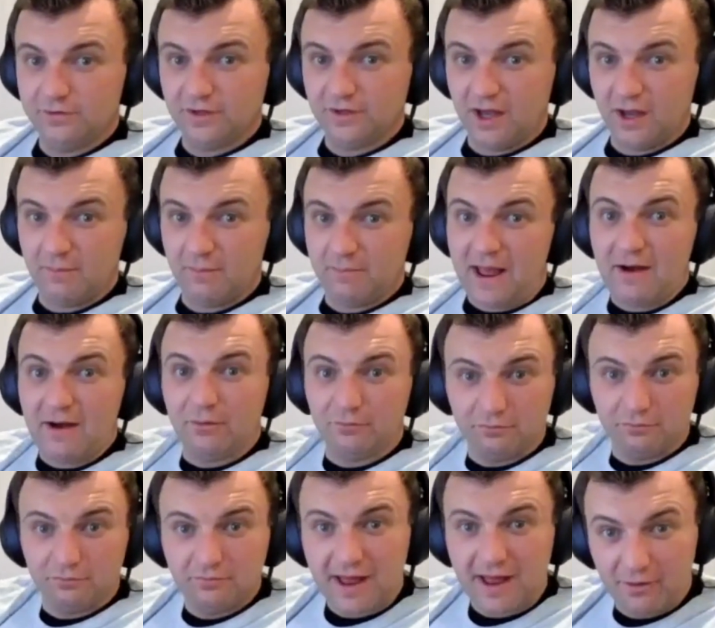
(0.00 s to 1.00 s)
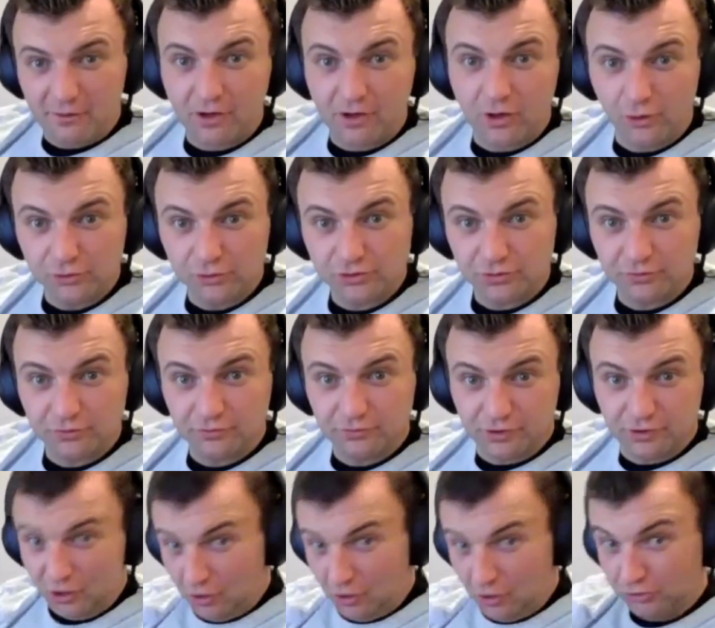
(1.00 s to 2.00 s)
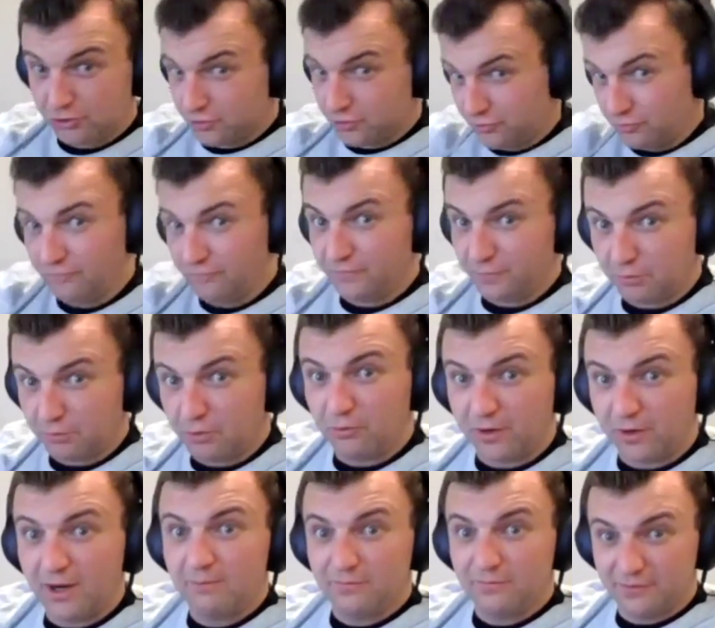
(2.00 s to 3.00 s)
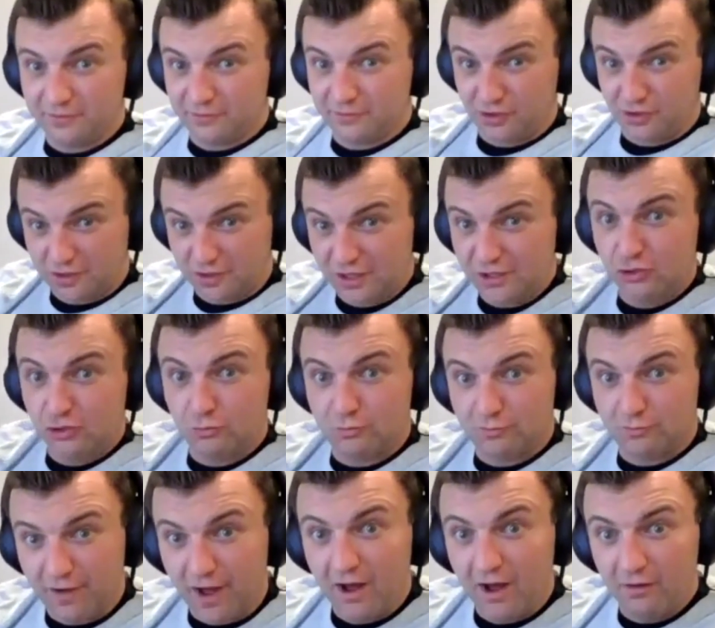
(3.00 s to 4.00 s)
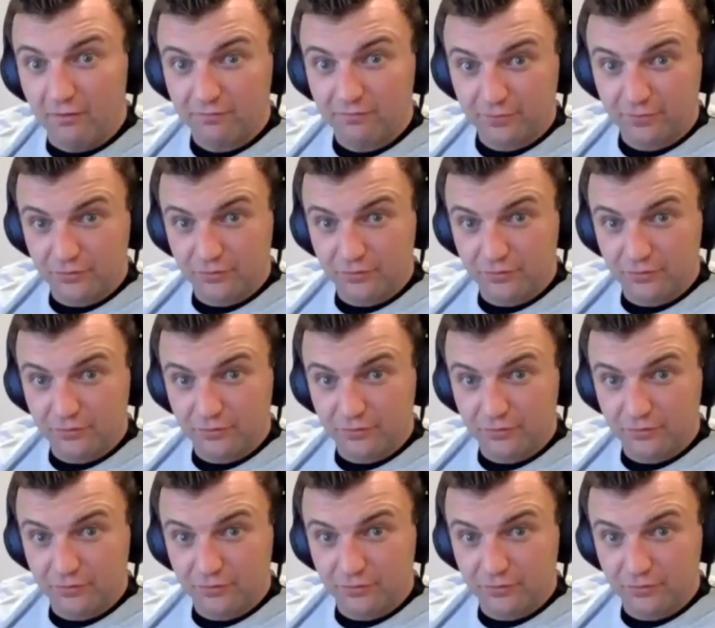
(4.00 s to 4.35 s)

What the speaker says: about how the culture of the program is going to need to evolve for the